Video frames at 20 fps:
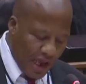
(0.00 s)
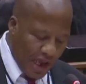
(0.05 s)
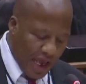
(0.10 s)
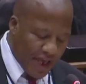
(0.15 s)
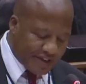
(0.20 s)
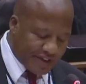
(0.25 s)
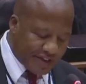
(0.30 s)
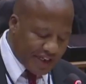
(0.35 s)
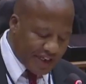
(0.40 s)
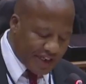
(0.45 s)

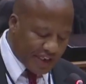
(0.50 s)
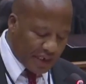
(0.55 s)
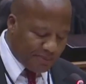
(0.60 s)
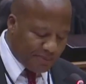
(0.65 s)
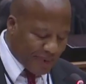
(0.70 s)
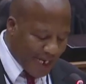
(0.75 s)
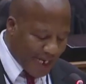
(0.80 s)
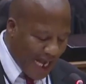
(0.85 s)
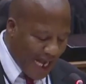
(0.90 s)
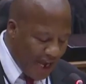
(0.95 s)
as it
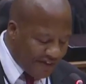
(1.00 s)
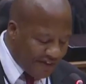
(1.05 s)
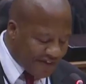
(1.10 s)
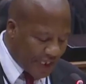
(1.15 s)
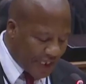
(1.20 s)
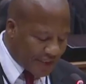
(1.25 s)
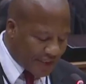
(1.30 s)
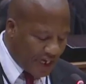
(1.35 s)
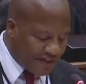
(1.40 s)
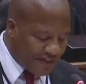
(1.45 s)
deprives
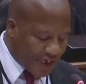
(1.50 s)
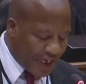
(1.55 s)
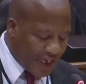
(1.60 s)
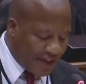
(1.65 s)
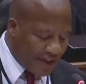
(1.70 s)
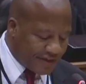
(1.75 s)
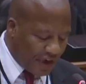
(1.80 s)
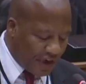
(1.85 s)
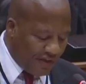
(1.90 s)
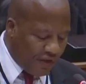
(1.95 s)
South
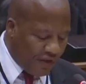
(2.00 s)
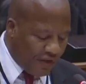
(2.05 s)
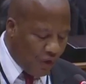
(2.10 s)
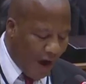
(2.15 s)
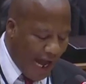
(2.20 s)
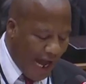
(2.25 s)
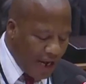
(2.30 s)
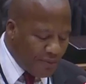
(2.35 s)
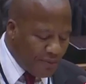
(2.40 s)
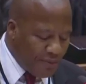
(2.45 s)
Africans of
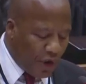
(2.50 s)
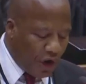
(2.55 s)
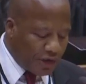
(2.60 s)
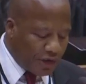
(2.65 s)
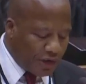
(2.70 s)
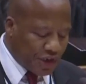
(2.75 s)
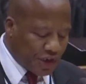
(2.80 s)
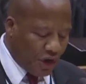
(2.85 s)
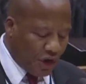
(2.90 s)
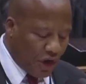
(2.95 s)
one
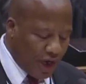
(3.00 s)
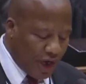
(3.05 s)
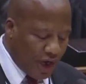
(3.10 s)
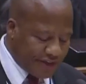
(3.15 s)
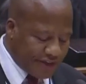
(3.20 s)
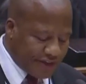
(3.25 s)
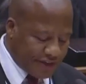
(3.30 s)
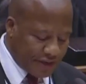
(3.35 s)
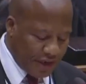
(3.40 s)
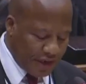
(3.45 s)
more
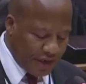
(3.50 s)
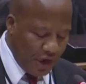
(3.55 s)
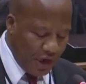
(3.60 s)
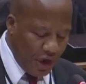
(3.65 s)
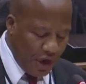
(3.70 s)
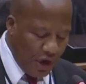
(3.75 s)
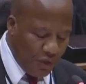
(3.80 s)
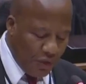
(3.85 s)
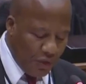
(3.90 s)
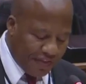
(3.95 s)
choice
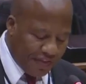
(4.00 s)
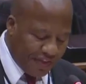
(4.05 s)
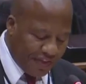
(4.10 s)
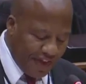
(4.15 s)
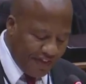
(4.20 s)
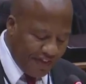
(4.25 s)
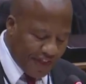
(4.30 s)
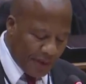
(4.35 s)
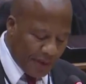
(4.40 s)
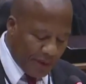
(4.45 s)

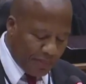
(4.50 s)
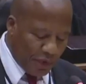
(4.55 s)
within the